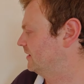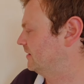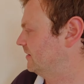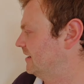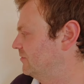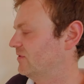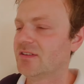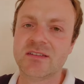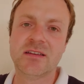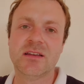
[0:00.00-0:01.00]

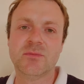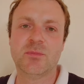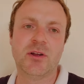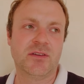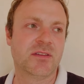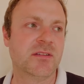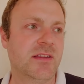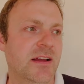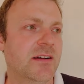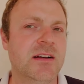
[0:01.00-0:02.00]
electricity plugs
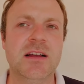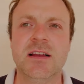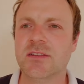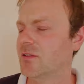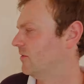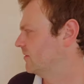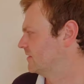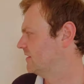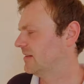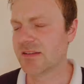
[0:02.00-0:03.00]
there. So
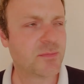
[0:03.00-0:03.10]
this is